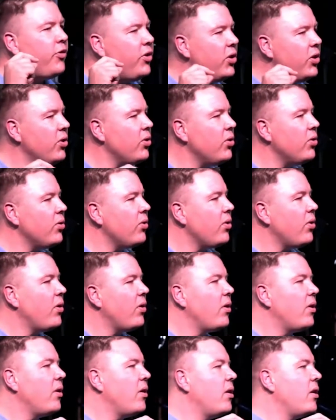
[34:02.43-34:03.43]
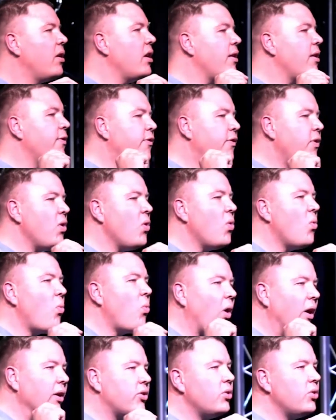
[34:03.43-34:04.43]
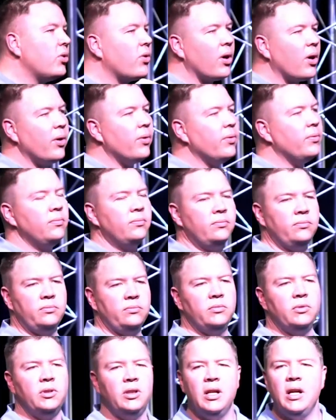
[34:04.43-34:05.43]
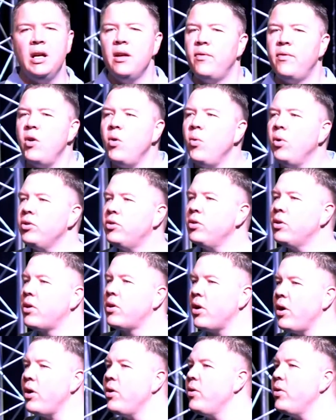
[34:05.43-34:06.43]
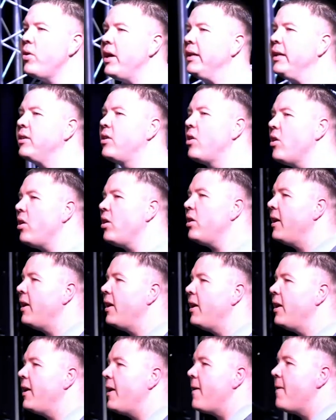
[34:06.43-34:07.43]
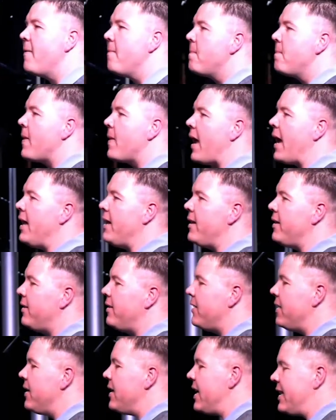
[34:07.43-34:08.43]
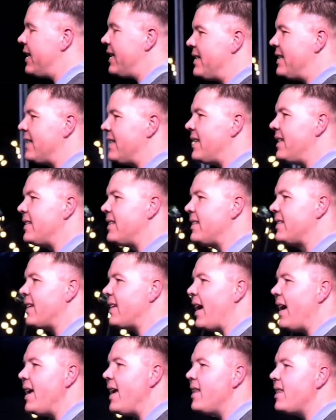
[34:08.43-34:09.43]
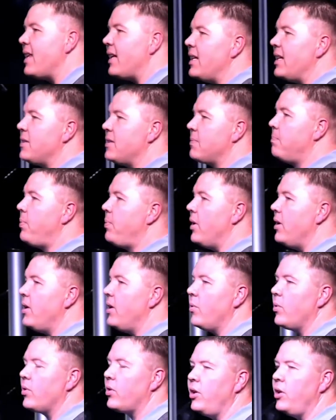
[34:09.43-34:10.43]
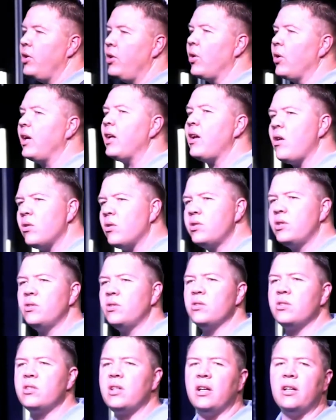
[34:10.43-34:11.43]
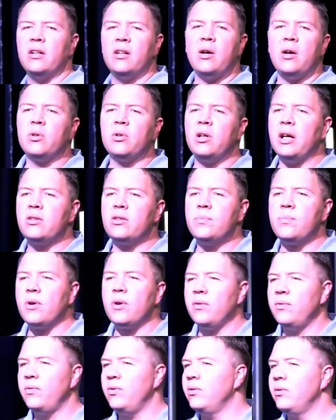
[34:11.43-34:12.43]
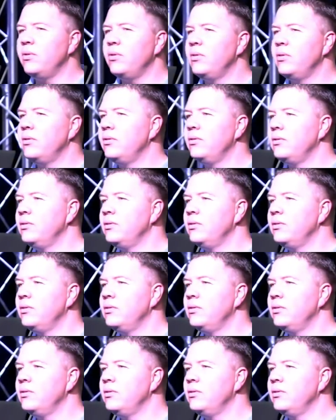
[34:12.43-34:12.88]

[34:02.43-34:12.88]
If you want to grow, if you want to grow in God, and it is a desire that is burning within you, can I ask you to stand? I would like to pray for you.